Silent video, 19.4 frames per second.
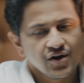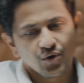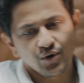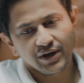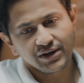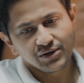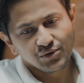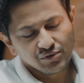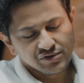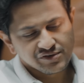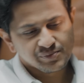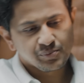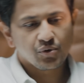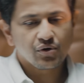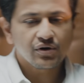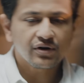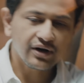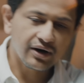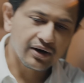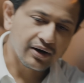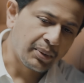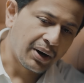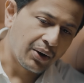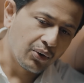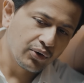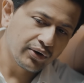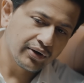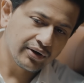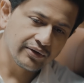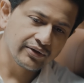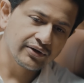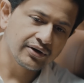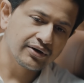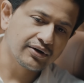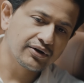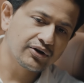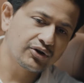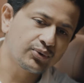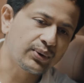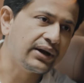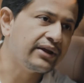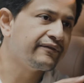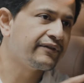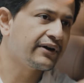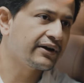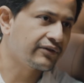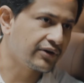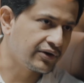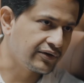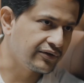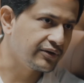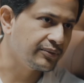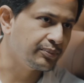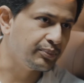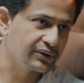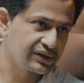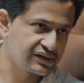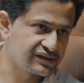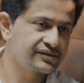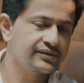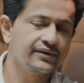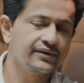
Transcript: Okay, you spoke about the 2500 base.